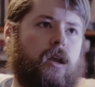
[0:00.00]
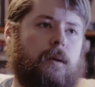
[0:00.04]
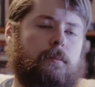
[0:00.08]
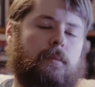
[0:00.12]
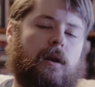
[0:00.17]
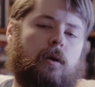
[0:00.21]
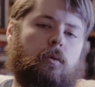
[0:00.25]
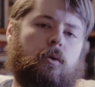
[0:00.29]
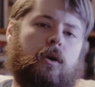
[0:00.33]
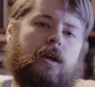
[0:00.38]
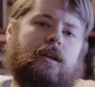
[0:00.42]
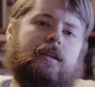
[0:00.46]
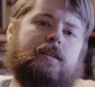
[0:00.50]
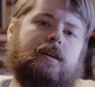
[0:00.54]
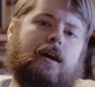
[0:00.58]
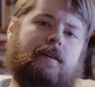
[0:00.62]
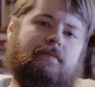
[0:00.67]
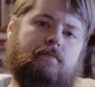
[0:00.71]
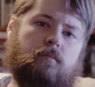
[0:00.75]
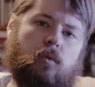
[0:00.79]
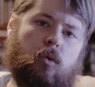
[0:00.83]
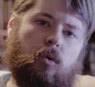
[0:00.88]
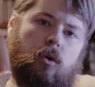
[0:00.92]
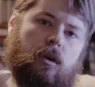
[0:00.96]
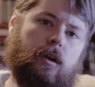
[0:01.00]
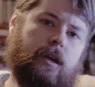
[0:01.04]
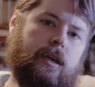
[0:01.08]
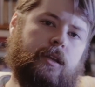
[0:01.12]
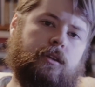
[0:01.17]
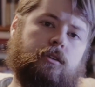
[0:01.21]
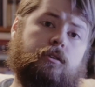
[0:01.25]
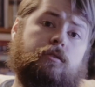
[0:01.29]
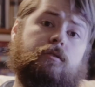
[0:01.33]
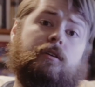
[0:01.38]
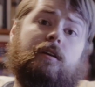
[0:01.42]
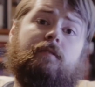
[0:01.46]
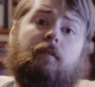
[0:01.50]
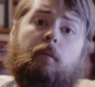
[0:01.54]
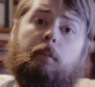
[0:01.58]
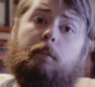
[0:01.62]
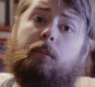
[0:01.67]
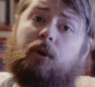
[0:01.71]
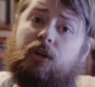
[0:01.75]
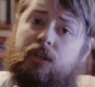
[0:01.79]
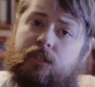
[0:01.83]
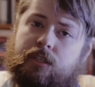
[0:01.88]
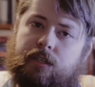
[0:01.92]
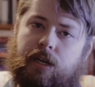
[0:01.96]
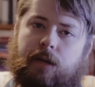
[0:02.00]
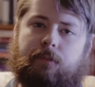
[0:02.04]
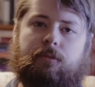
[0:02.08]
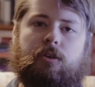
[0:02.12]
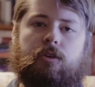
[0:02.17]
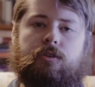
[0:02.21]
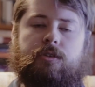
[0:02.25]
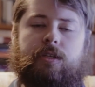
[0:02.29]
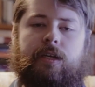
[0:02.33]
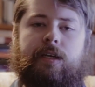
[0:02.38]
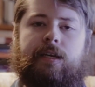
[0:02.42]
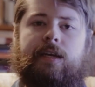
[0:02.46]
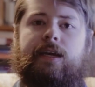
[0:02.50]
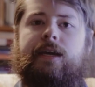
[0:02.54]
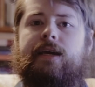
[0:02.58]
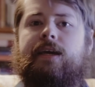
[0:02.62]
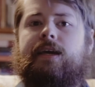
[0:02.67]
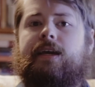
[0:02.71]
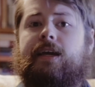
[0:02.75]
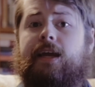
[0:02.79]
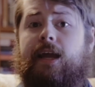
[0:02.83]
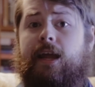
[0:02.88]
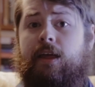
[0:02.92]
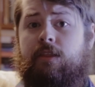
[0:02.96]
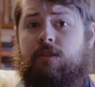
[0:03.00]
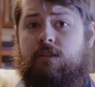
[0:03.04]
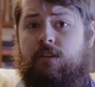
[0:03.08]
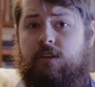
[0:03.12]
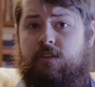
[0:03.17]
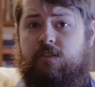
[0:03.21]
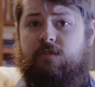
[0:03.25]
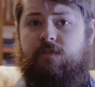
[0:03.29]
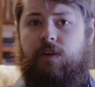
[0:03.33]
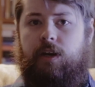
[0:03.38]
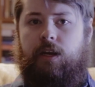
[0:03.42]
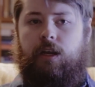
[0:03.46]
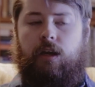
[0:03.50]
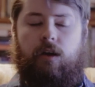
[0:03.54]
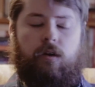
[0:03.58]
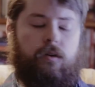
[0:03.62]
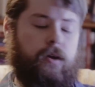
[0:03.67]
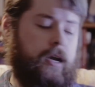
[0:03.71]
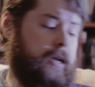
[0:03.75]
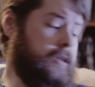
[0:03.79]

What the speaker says: But I wanted to dive more into the different books that I'm using in this video.